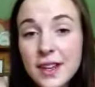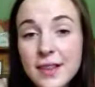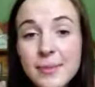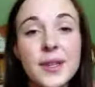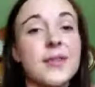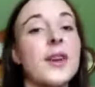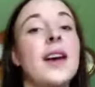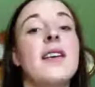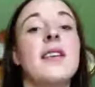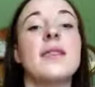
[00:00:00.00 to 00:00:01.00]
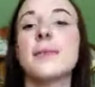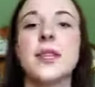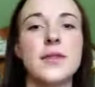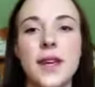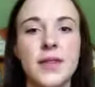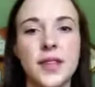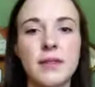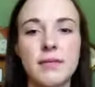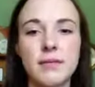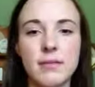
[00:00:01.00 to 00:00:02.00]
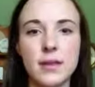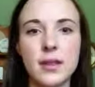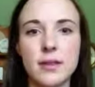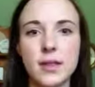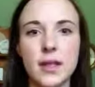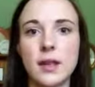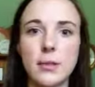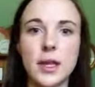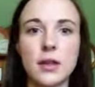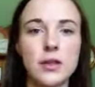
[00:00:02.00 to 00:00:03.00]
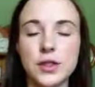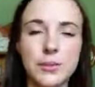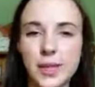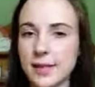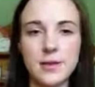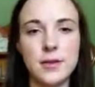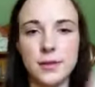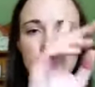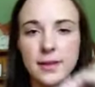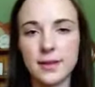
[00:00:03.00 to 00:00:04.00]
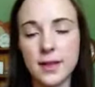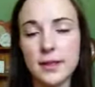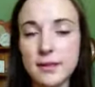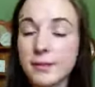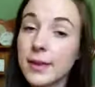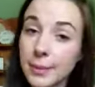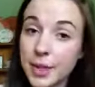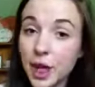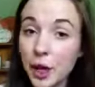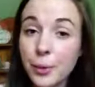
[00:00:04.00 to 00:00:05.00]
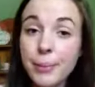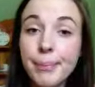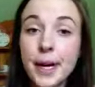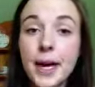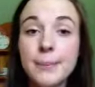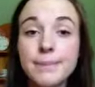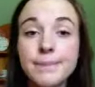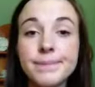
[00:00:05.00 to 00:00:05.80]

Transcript: lines. But if you have any, you're like, oh my god, you must do this, then let me know. But